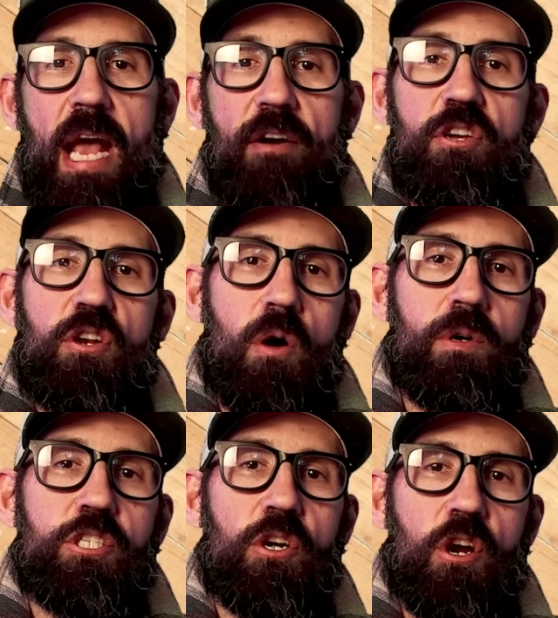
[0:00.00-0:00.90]
Now you know
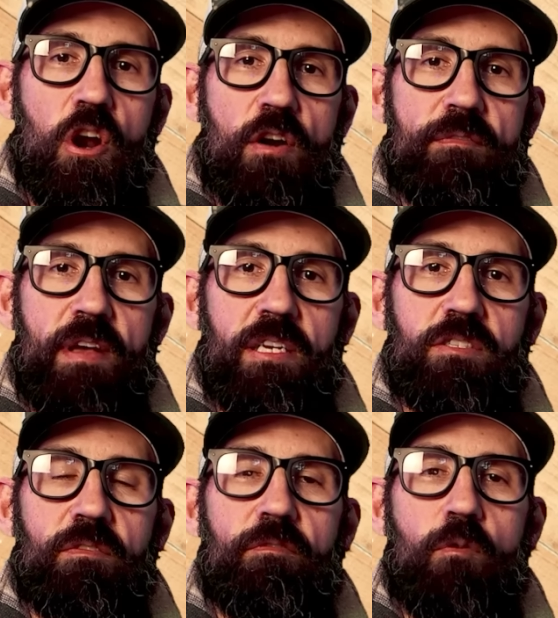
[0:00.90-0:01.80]
what your kerf
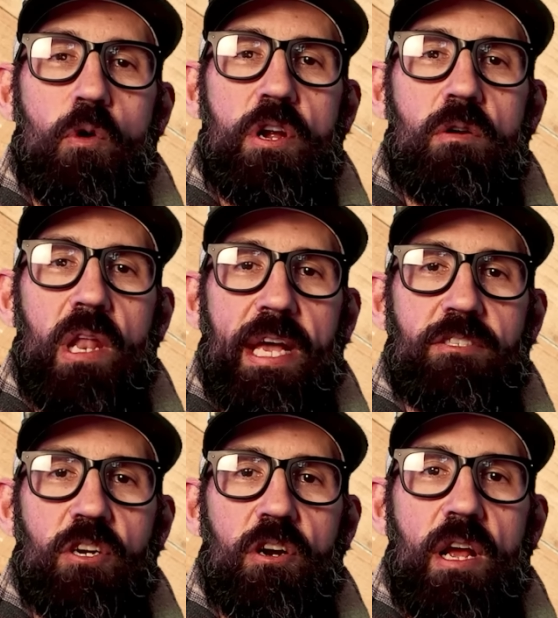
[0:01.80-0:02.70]
is for your
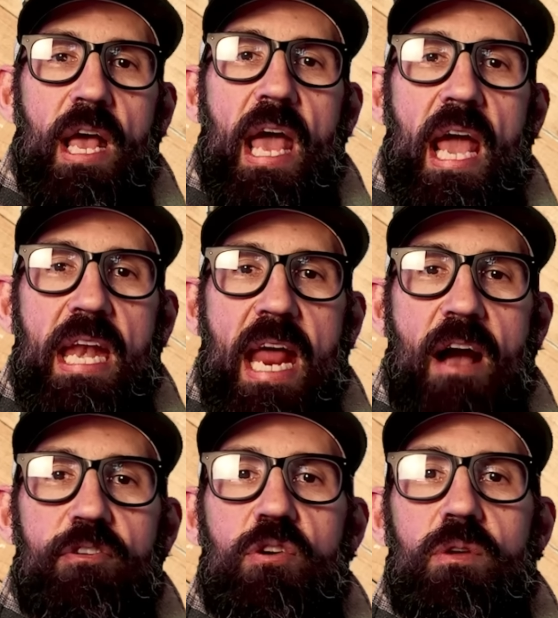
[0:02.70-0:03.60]
laser, and
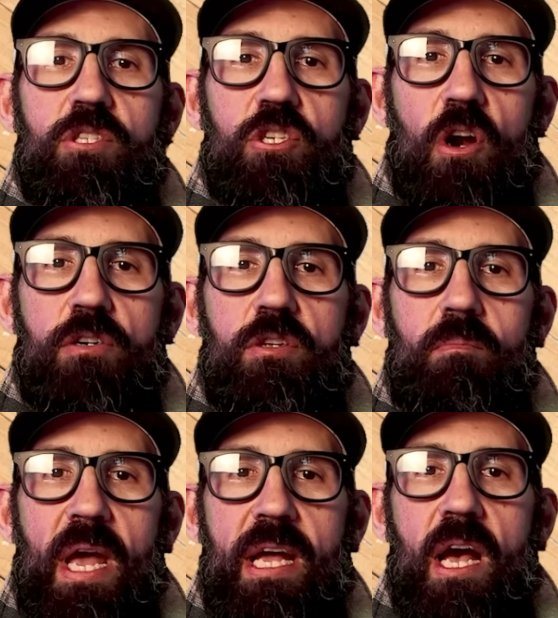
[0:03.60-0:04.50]
now you can start to
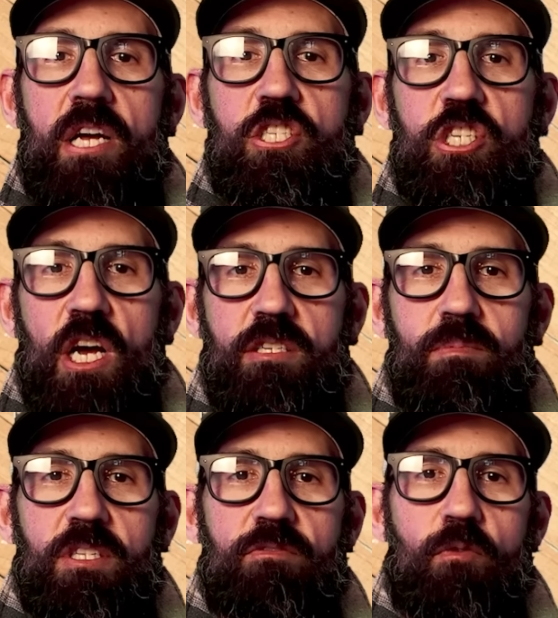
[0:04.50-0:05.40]
make
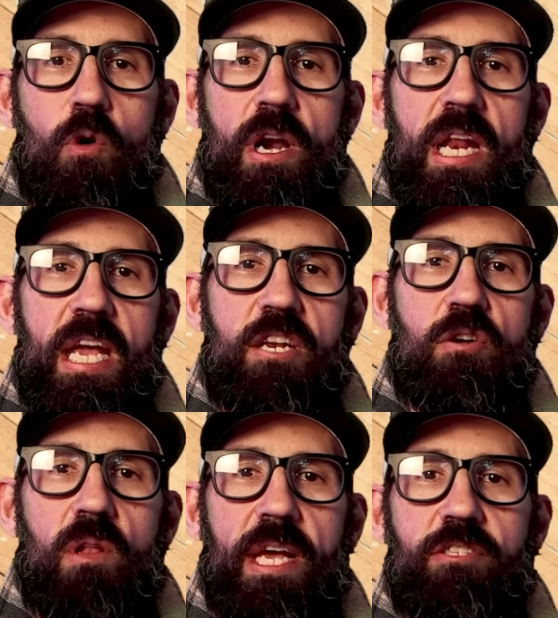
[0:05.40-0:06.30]
adjustments for it in
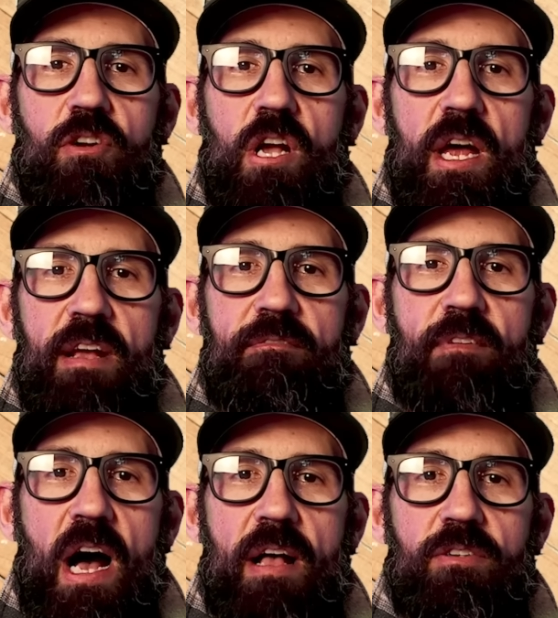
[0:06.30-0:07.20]
your laser cutting
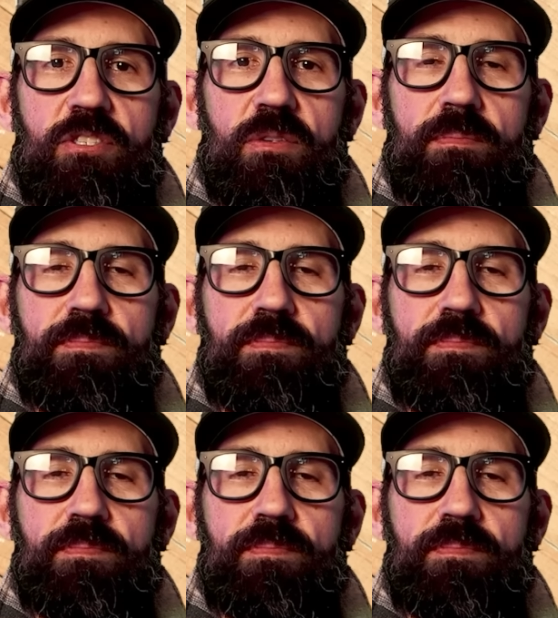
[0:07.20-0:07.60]
files.